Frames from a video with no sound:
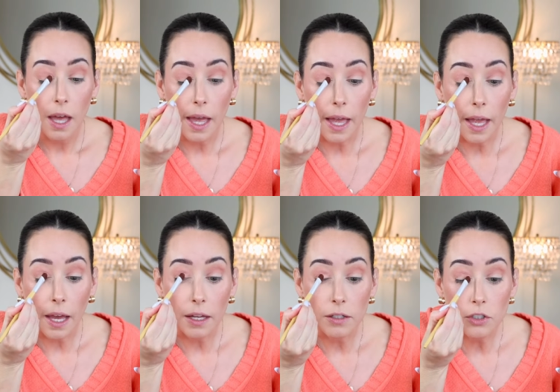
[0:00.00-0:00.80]

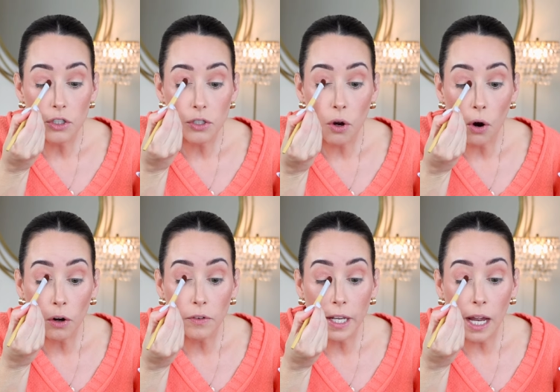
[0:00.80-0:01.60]
and just
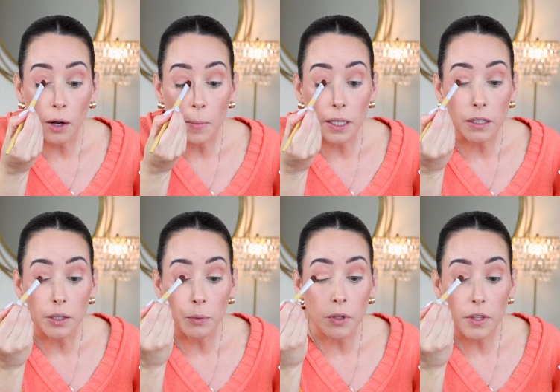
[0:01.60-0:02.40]
carving out my lid
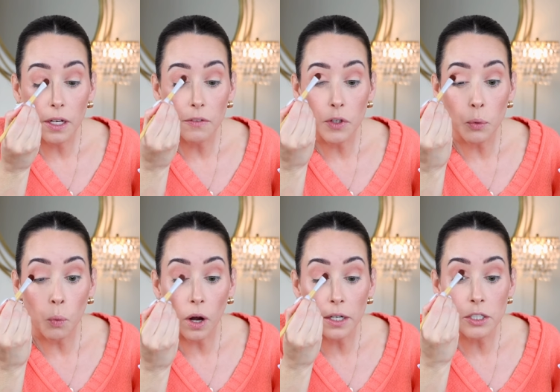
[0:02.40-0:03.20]
with it. If you
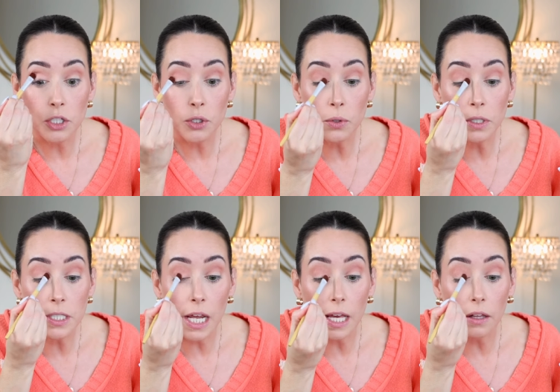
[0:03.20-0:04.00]
wanted to, you could
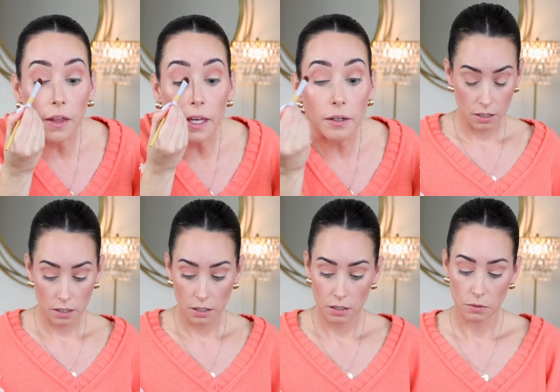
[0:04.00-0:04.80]
take like,
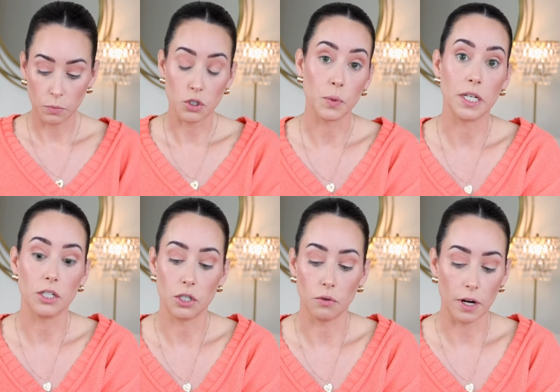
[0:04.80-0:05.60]
which we could
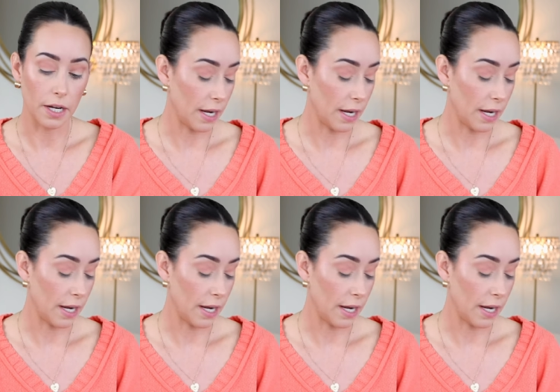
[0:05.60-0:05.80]
do right